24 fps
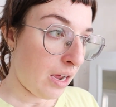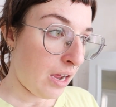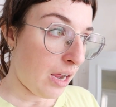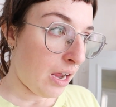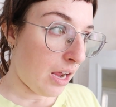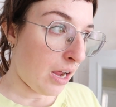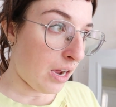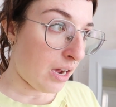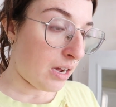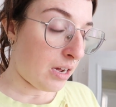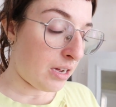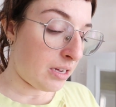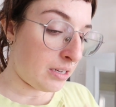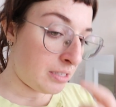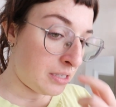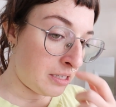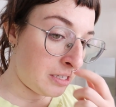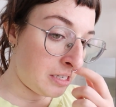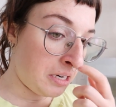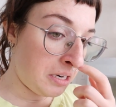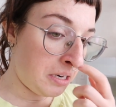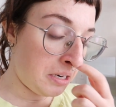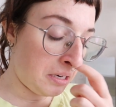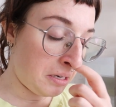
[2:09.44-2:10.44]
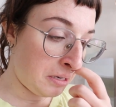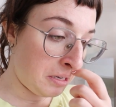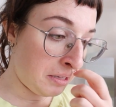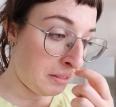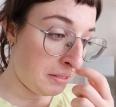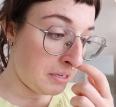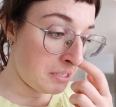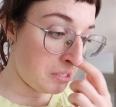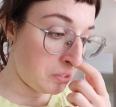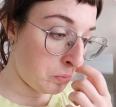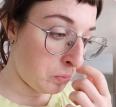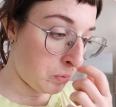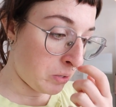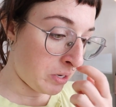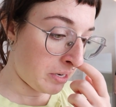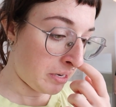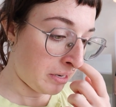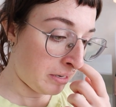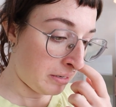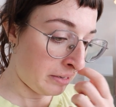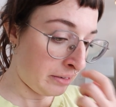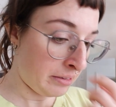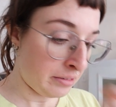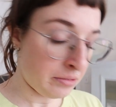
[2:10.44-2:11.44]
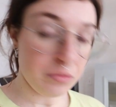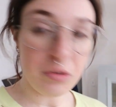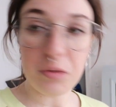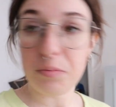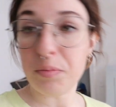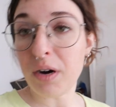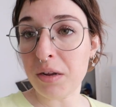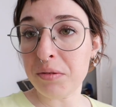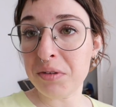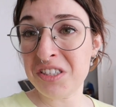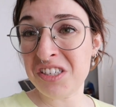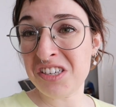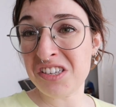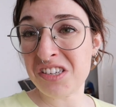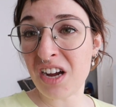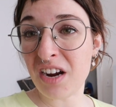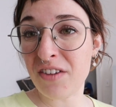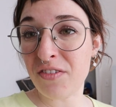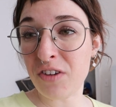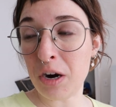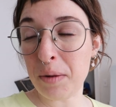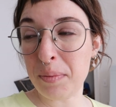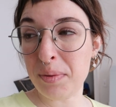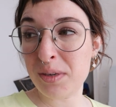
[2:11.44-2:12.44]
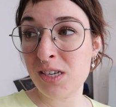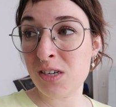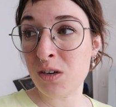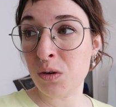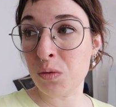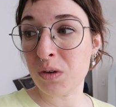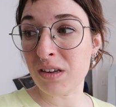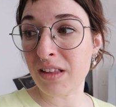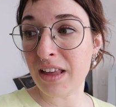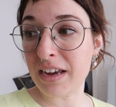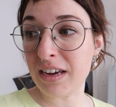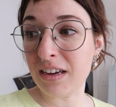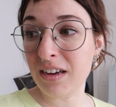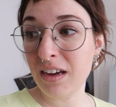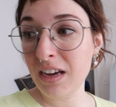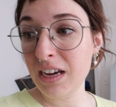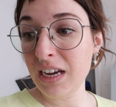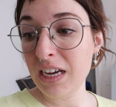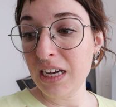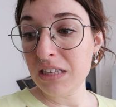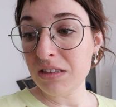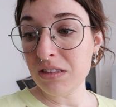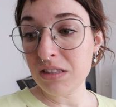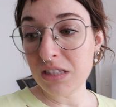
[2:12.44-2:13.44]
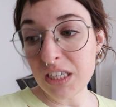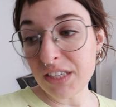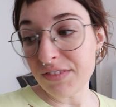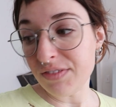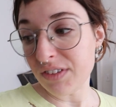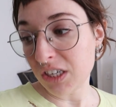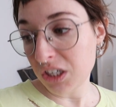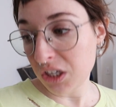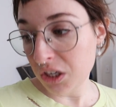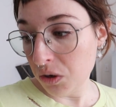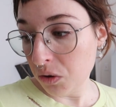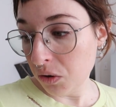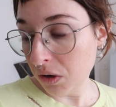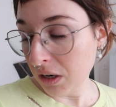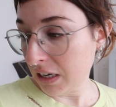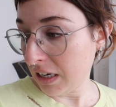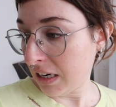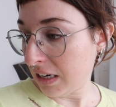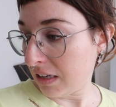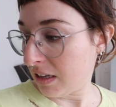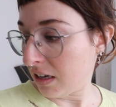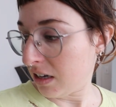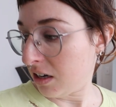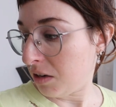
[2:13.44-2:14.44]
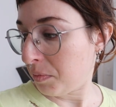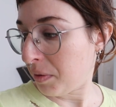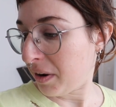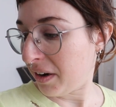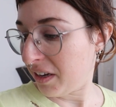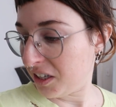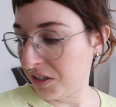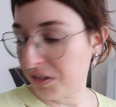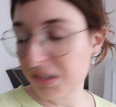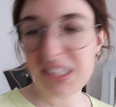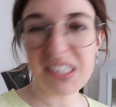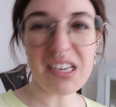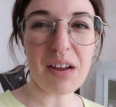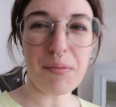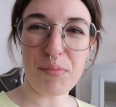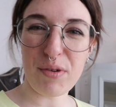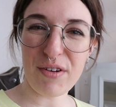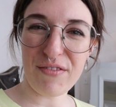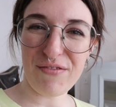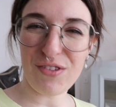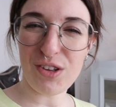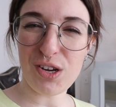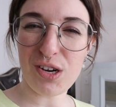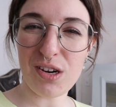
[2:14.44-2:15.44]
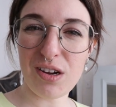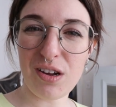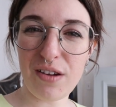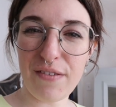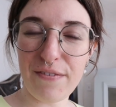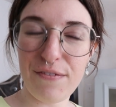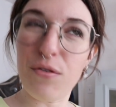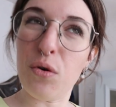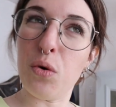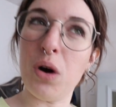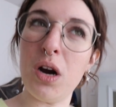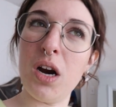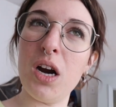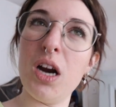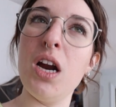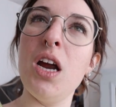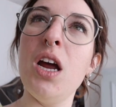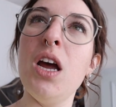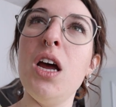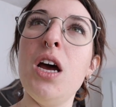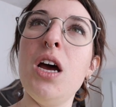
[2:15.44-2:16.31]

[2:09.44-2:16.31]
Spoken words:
And this one we'll probably just cover up until we're like leaving New York, and then I'll probably do a separate vlog for